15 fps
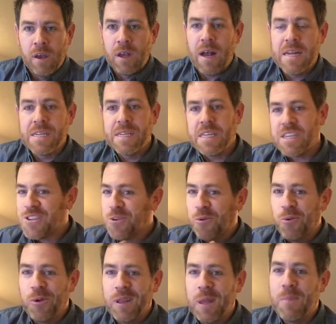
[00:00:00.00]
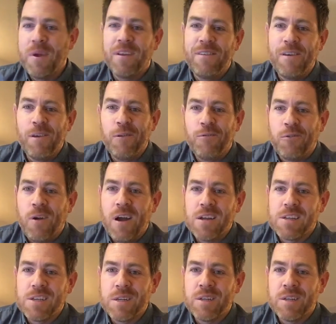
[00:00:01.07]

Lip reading: Guys, this is a really deal for us,